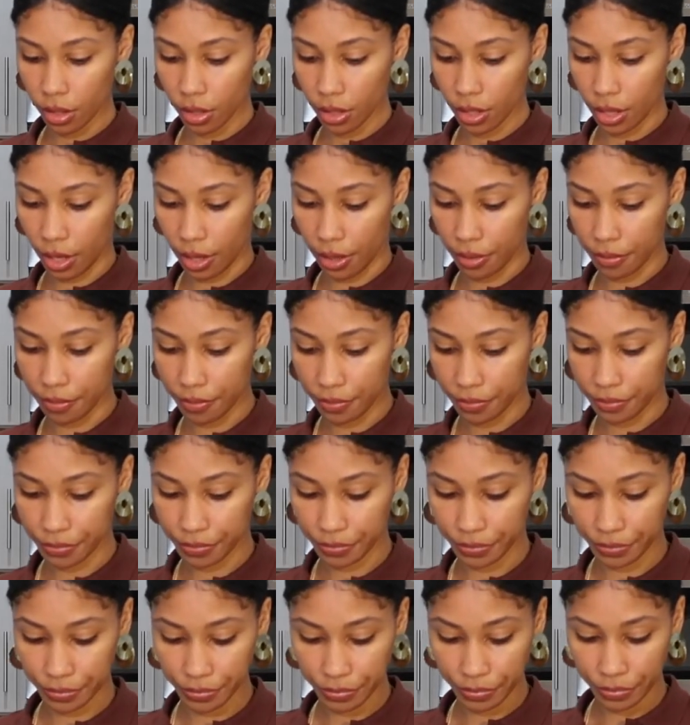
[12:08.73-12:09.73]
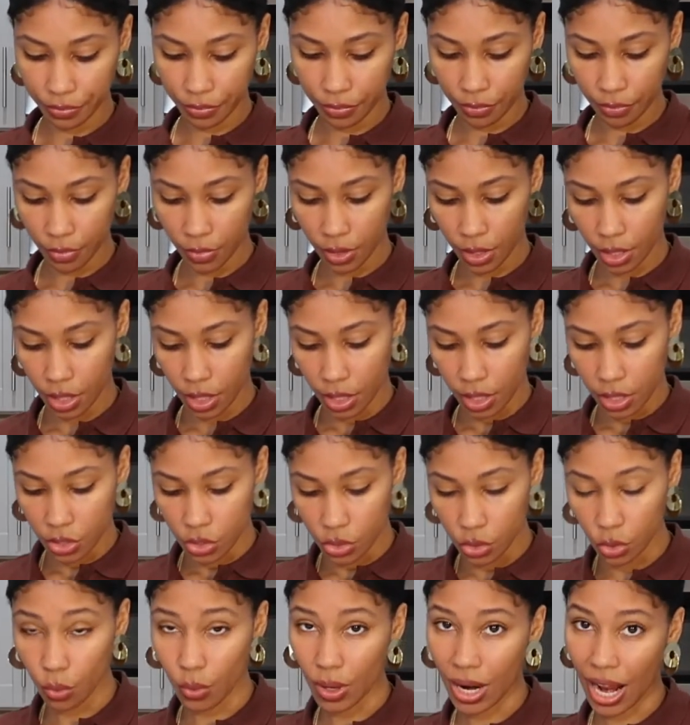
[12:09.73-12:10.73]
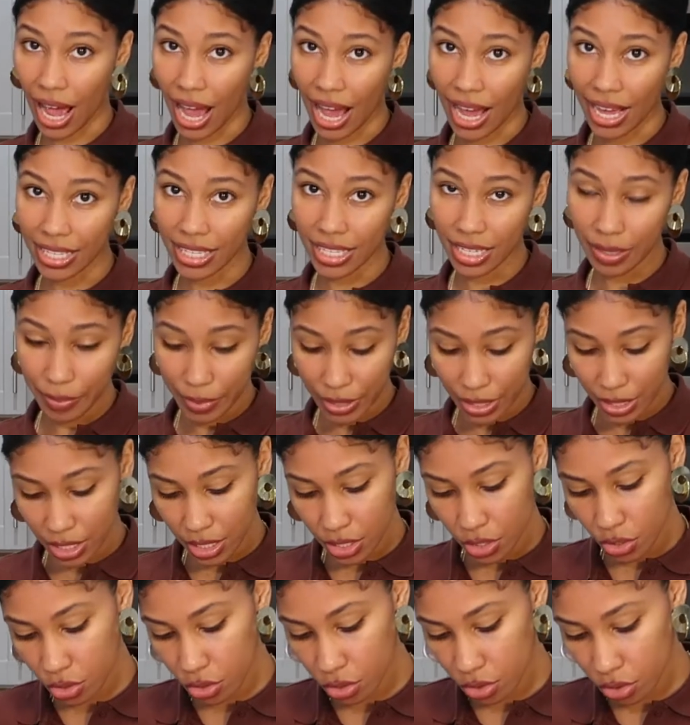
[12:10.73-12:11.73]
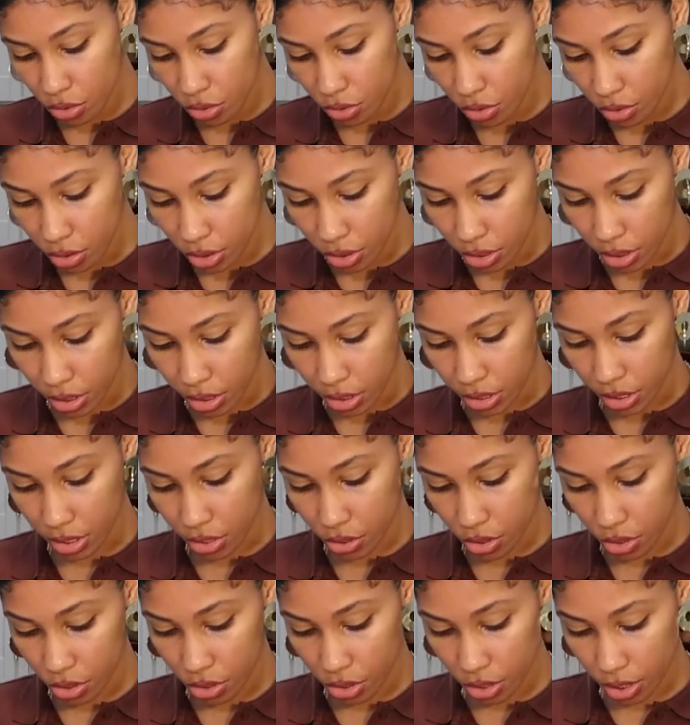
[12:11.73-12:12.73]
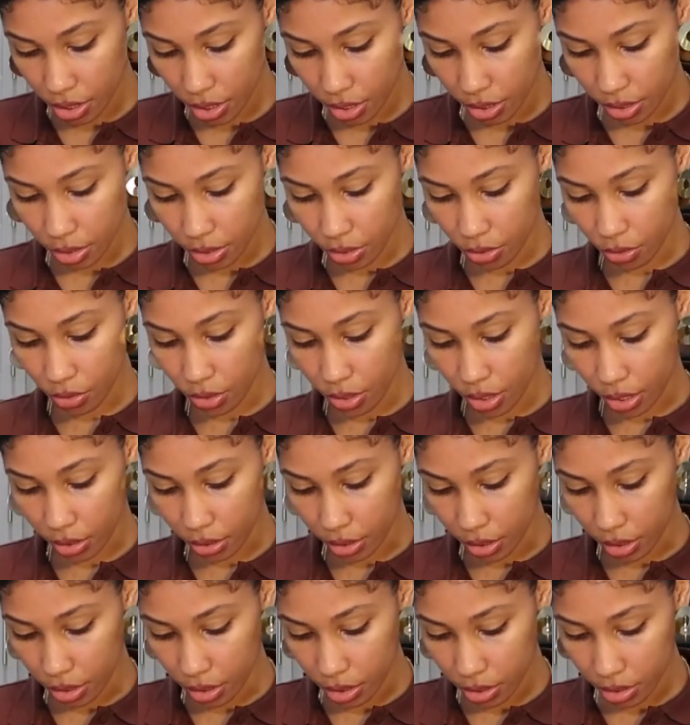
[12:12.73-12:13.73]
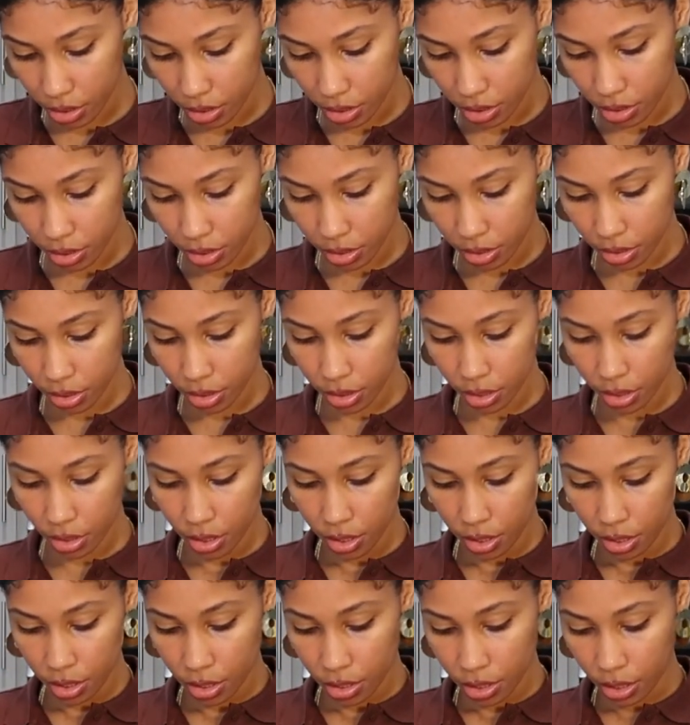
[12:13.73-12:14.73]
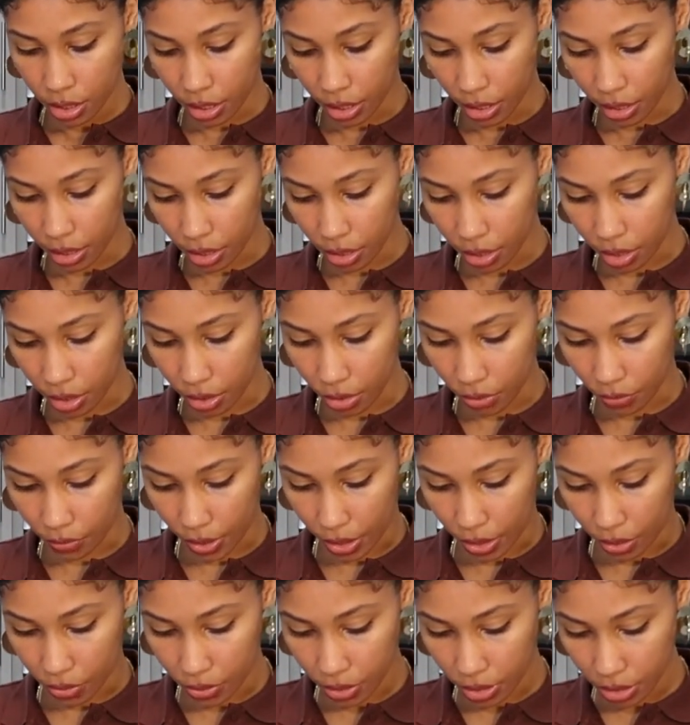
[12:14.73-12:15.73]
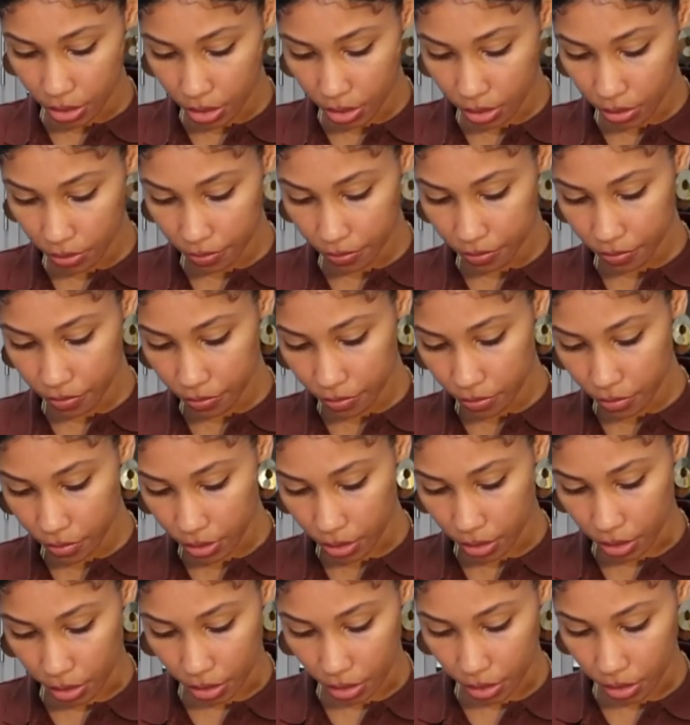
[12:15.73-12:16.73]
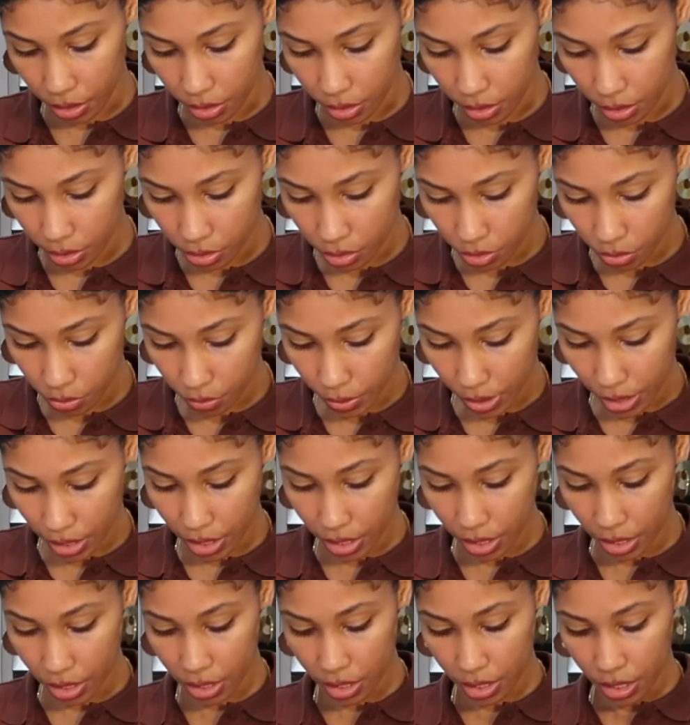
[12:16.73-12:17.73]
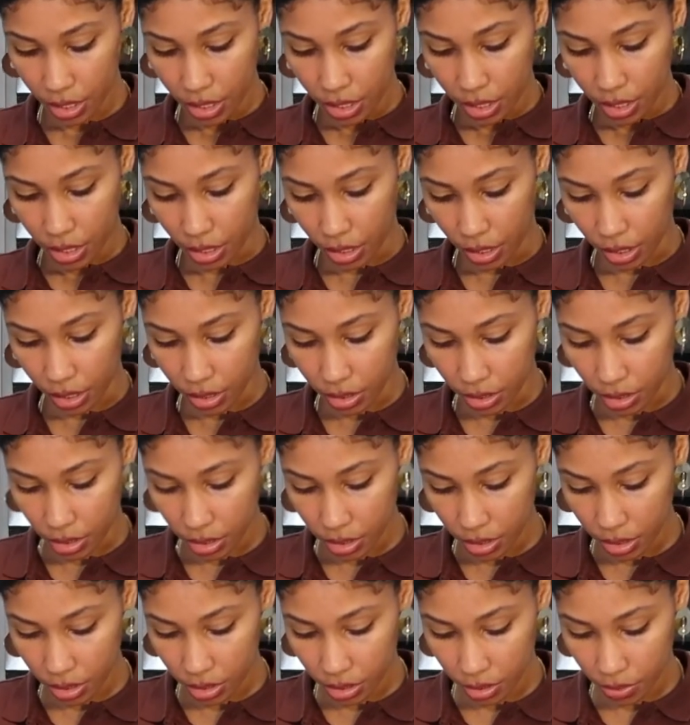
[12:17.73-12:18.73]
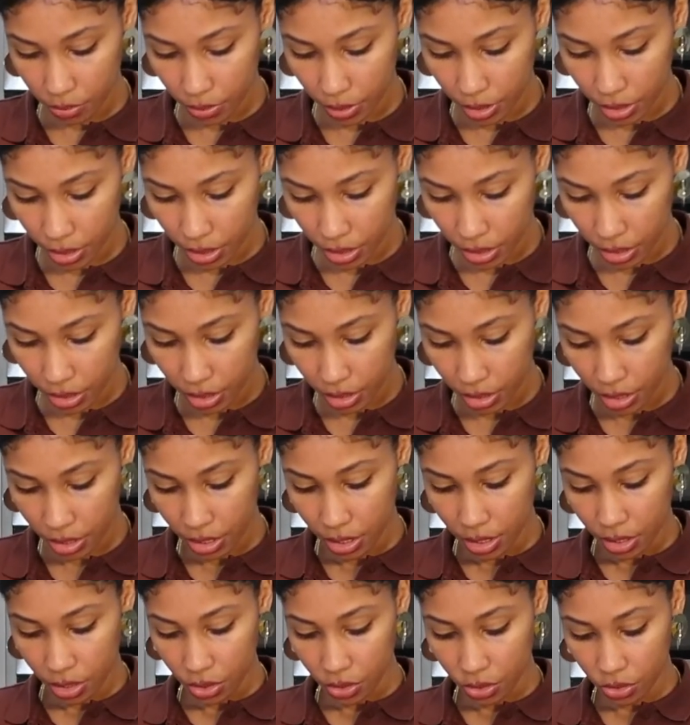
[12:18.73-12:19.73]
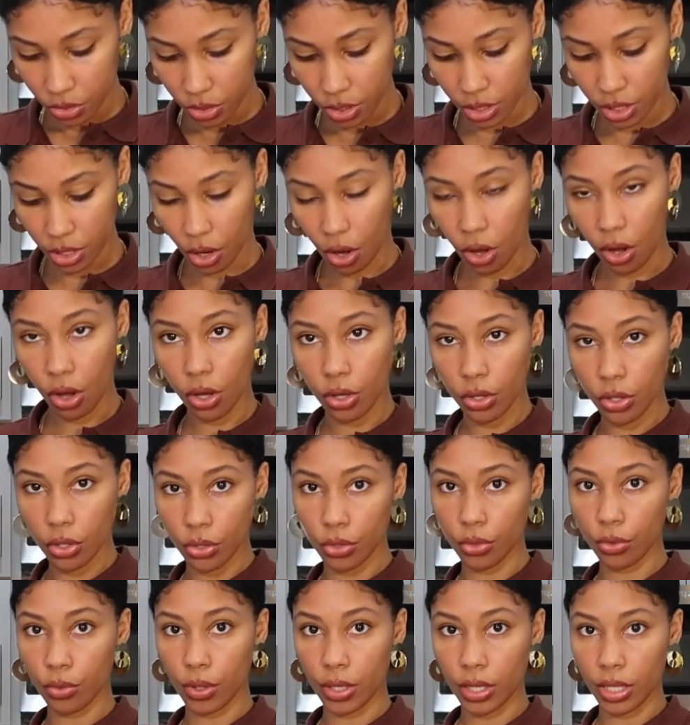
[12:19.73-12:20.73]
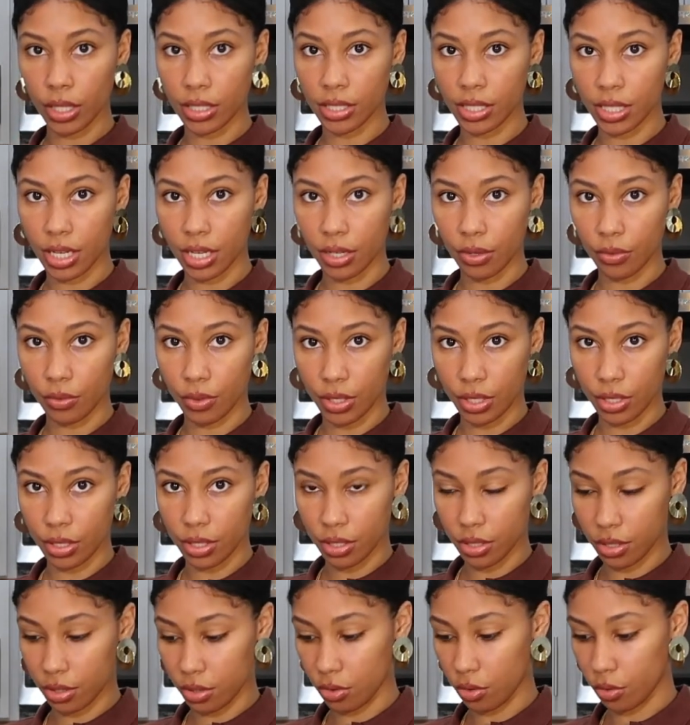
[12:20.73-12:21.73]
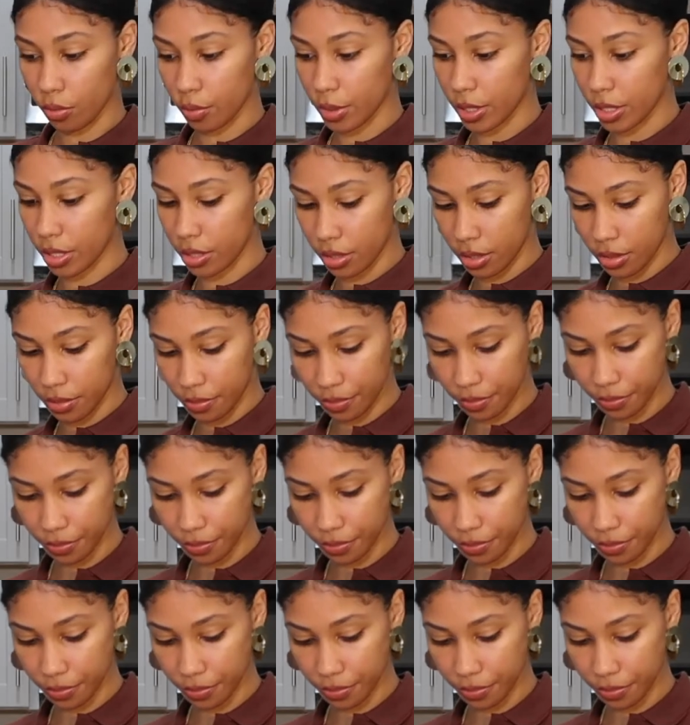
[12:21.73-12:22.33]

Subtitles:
Okay. So what I typically do is I just start going like this, and I cut around it, and I cut this way, and I cut this way. So then all you're doing is getting rid of this little piece.